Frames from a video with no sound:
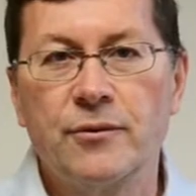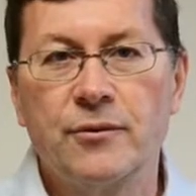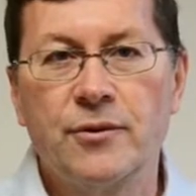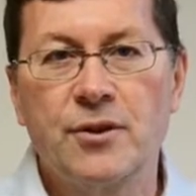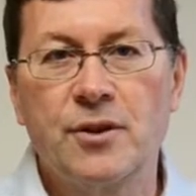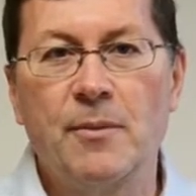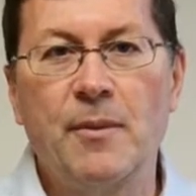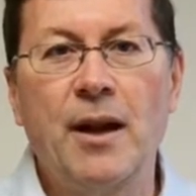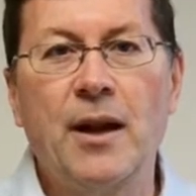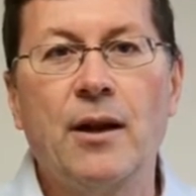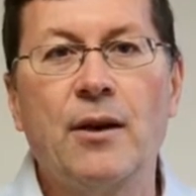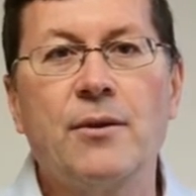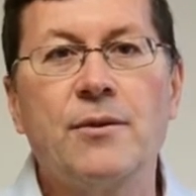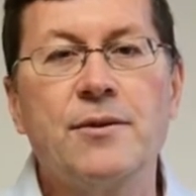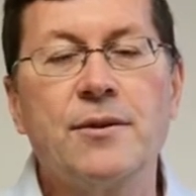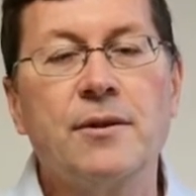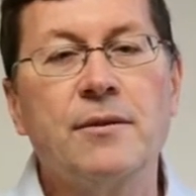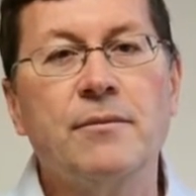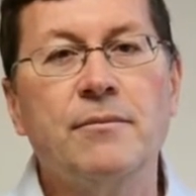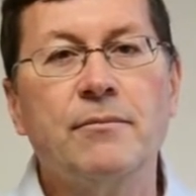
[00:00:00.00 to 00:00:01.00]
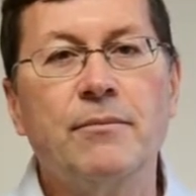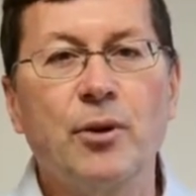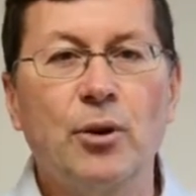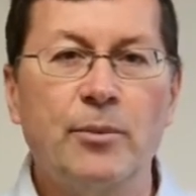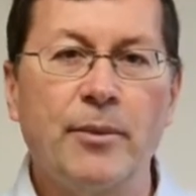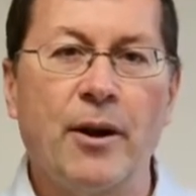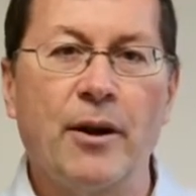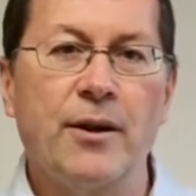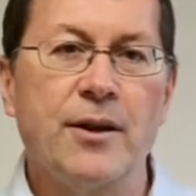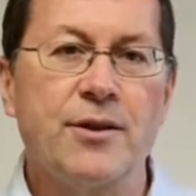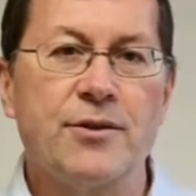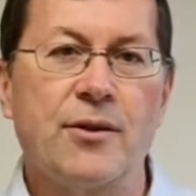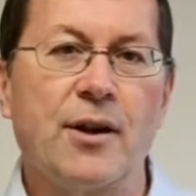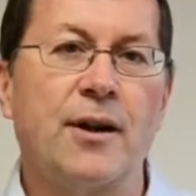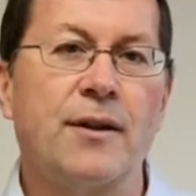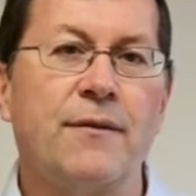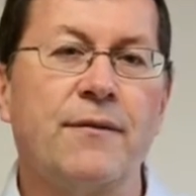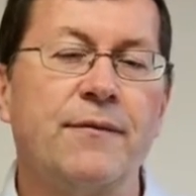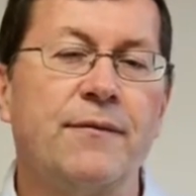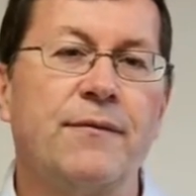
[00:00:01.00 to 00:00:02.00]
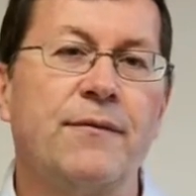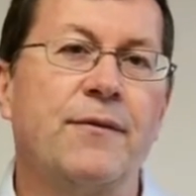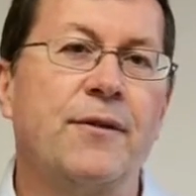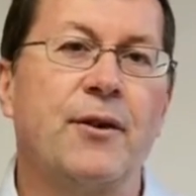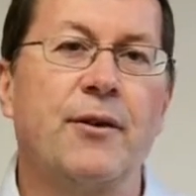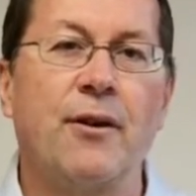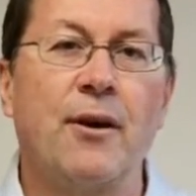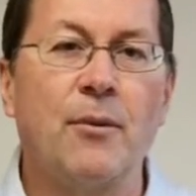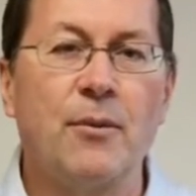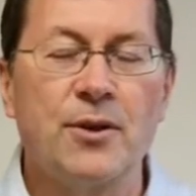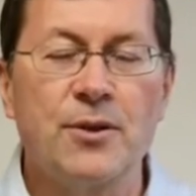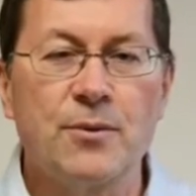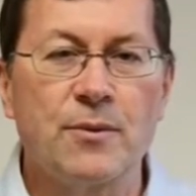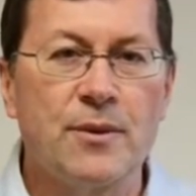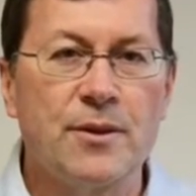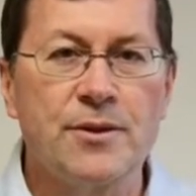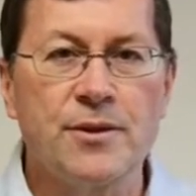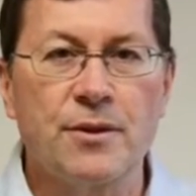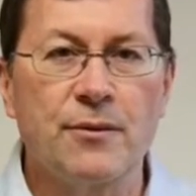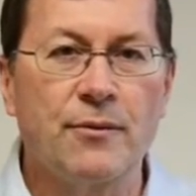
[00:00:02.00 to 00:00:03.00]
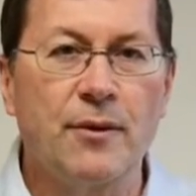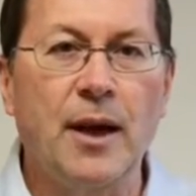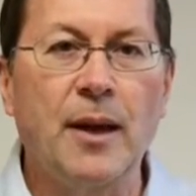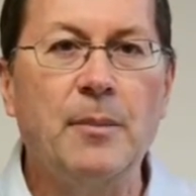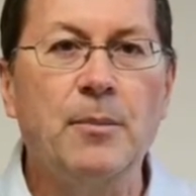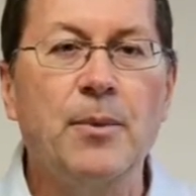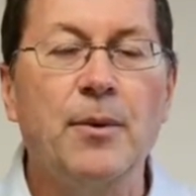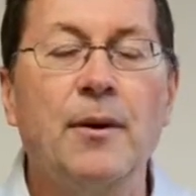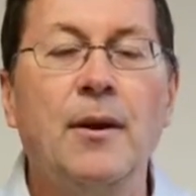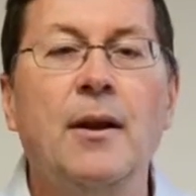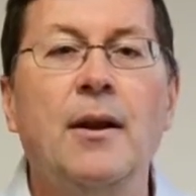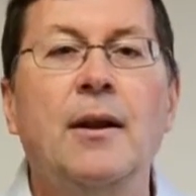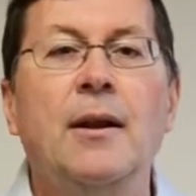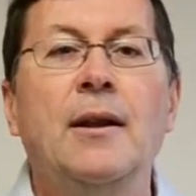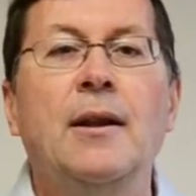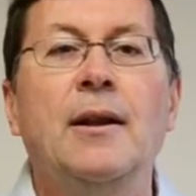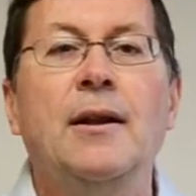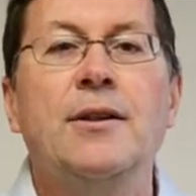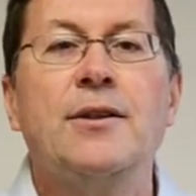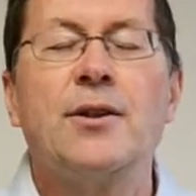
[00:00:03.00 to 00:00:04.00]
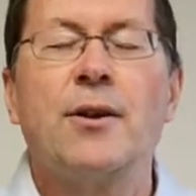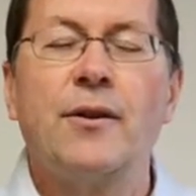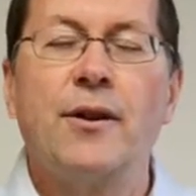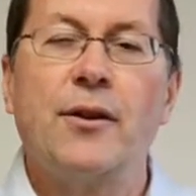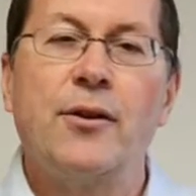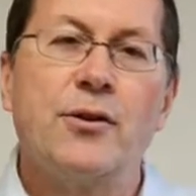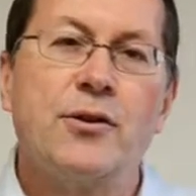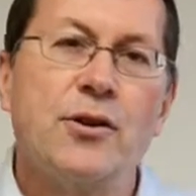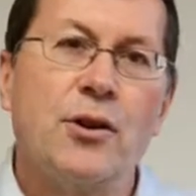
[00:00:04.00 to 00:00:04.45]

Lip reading: tomatoes and blueberries, trying to figure out which ones are ripe. So that there's a